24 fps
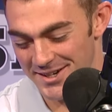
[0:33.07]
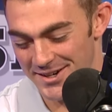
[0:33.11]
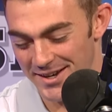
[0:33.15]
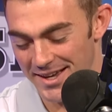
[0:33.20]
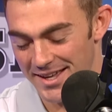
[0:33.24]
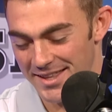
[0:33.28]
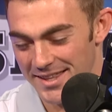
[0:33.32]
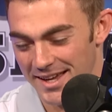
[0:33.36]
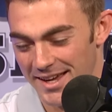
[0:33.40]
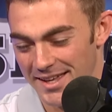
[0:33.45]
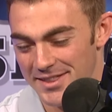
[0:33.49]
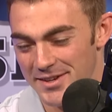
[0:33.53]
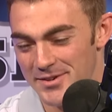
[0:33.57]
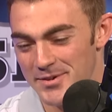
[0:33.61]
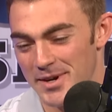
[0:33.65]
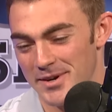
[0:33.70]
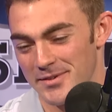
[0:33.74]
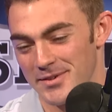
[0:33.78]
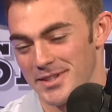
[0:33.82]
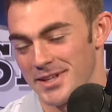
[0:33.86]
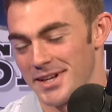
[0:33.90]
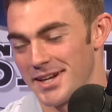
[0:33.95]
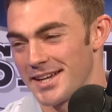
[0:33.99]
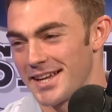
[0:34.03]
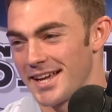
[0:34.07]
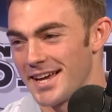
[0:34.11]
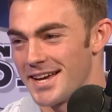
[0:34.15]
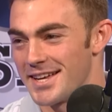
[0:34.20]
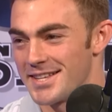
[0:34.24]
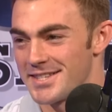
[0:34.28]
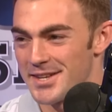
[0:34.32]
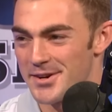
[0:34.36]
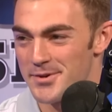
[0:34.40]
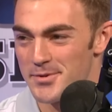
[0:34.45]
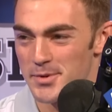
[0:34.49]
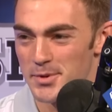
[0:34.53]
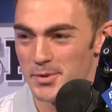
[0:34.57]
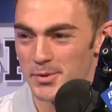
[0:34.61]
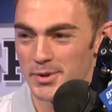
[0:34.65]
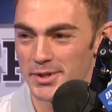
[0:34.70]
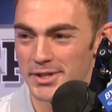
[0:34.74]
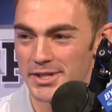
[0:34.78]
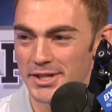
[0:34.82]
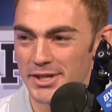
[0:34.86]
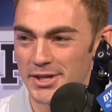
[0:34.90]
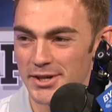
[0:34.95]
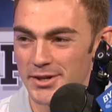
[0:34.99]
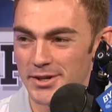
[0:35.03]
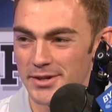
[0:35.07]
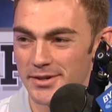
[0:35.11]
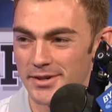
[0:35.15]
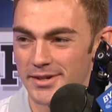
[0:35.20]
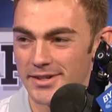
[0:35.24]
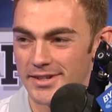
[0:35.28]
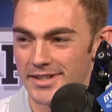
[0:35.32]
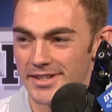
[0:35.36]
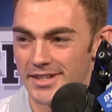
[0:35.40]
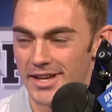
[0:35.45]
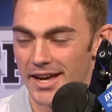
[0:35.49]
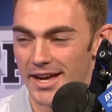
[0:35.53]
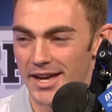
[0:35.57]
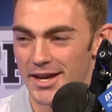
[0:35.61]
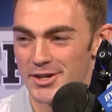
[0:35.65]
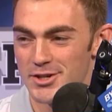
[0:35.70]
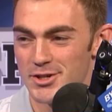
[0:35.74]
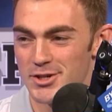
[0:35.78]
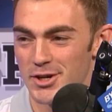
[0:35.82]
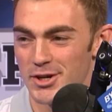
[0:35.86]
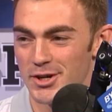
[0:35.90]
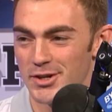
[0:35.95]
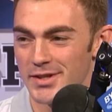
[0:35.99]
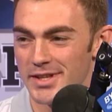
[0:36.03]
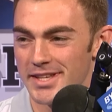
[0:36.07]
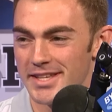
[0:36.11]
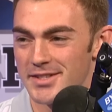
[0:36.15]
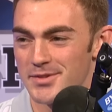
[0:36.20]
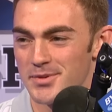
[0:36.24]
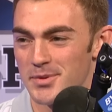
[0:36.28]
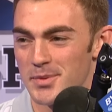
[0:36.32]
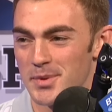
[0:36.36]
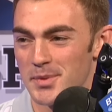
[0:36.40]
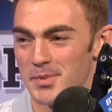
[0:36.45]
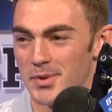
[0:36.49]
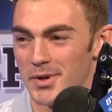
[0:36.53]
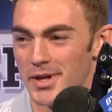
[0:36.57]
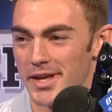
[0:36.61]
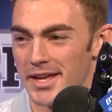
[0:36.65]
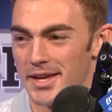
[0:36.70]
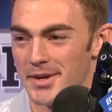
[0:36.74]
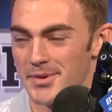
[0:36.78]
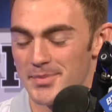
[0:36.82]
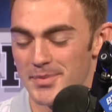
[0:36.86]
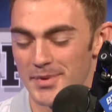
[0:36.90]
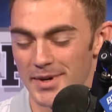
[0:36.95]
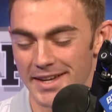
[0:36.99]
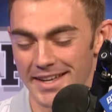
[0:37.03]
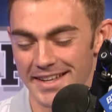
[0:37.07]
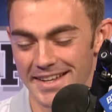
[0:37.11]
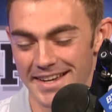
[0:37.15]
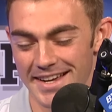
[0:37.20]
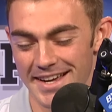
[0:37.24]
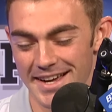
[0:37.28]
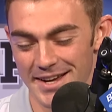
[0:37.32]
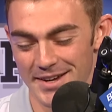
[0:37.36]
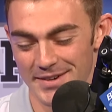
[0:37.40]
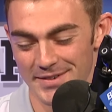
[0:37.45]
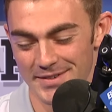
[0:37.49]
I, I think we have a lot of guys that would be willing to go uh, shirtless when we play, but uh,